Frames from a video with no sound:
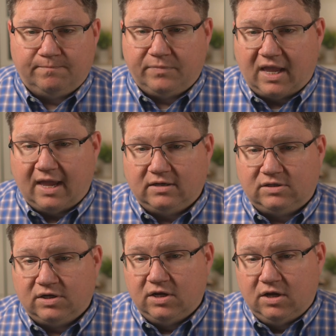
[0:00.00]

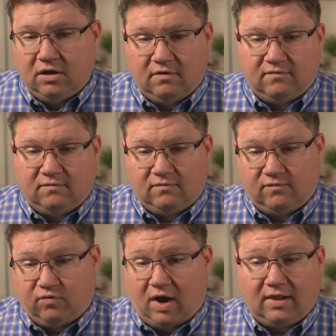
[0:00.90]
and
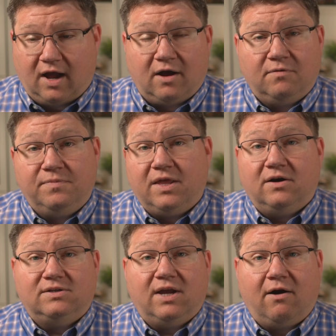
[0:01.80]
voila,
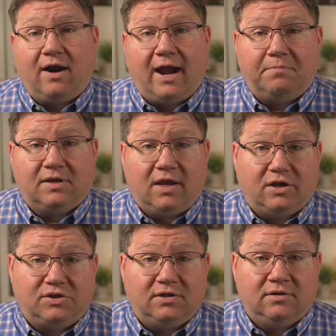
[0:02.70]
there's our
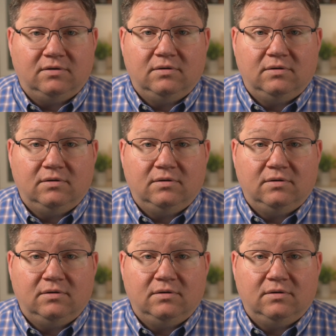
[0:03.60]
application.